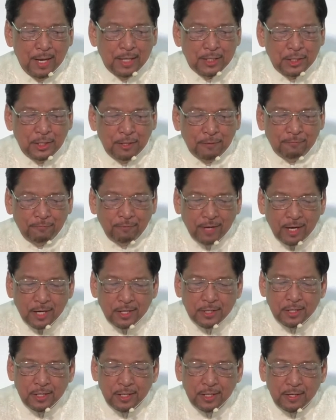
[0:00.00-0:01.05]
As the
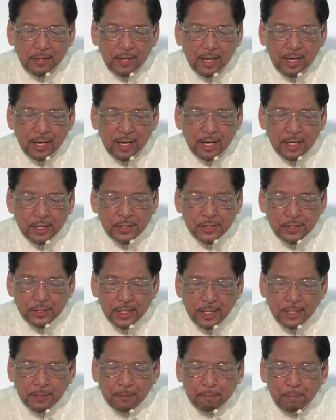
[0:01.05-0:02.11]
Father has
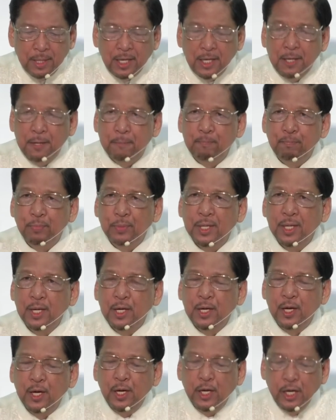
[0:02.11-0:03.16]
sent me,
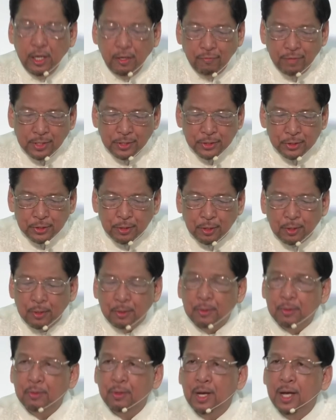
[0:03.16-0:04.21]
even
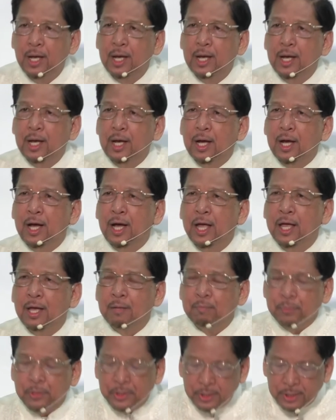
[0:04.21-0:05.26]
so, I
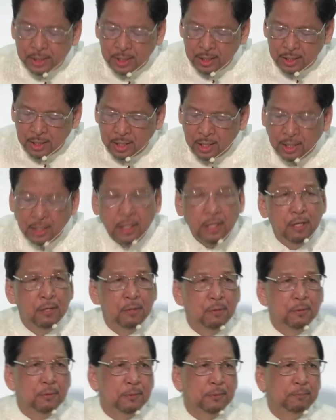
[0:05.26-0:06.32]
am sending
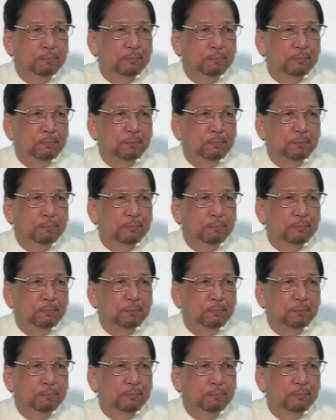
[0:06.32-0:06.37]
you.